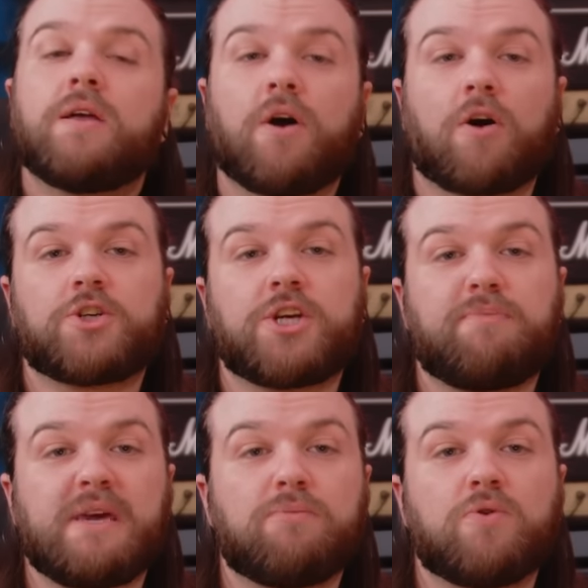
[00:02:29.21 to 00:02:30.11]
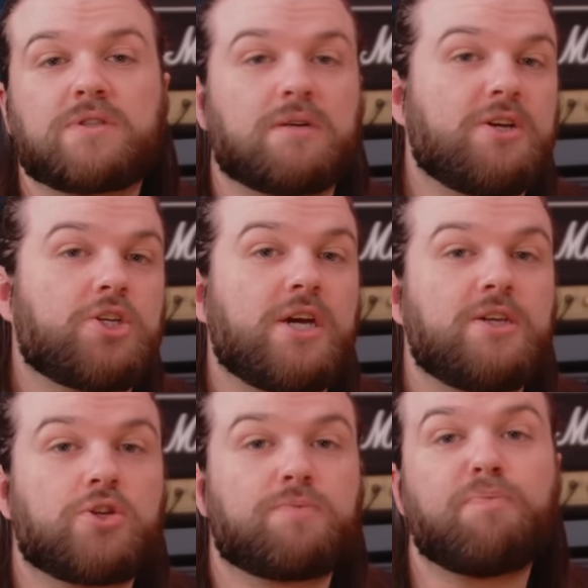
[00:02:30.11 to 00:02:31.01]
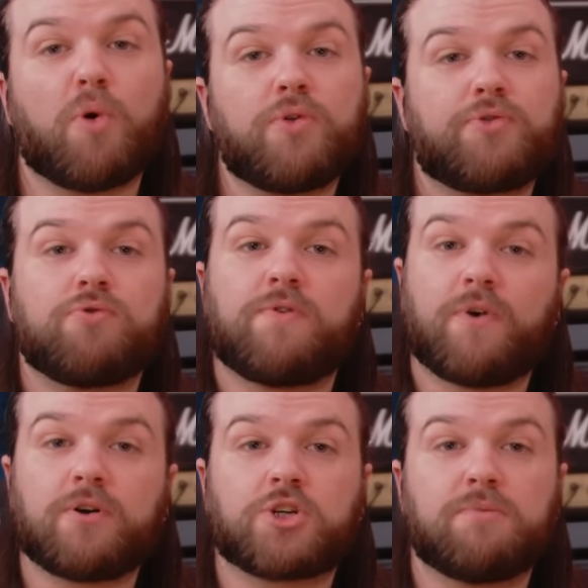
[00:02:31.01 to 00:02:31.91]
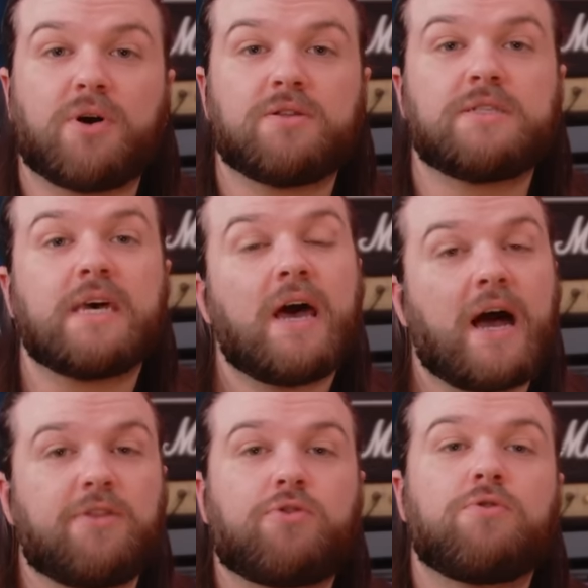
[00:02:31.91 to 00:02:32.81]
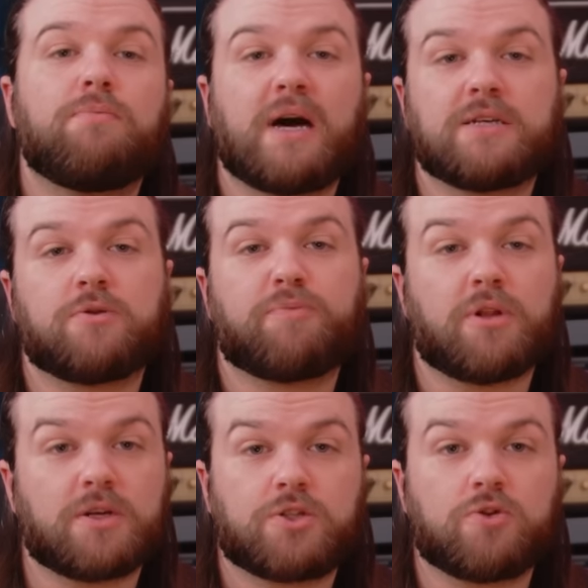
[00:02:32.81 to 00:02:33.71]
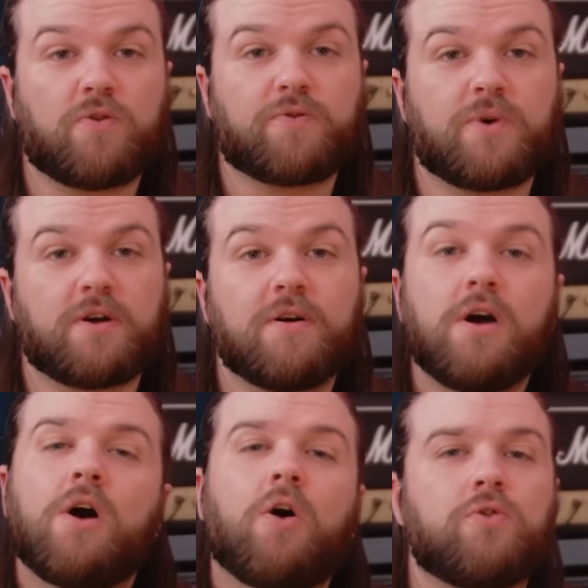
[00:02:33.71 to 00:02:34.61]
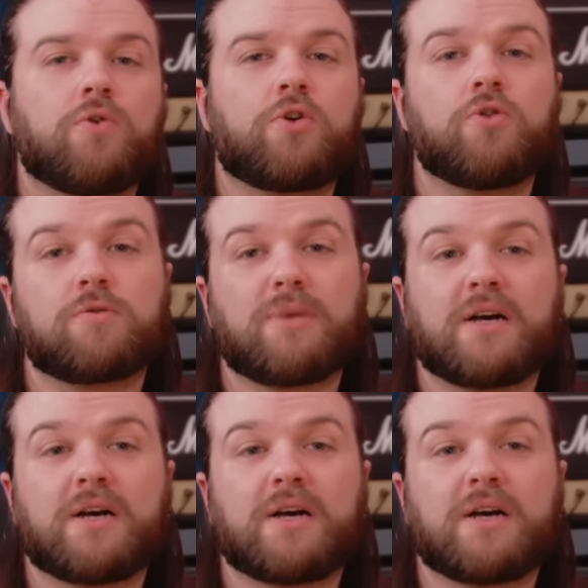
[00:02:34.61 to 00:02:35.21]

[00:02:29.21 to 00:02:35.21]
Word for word: The RGB modes can be changed both through the function buttons and through the MasterPlus software, although Cooler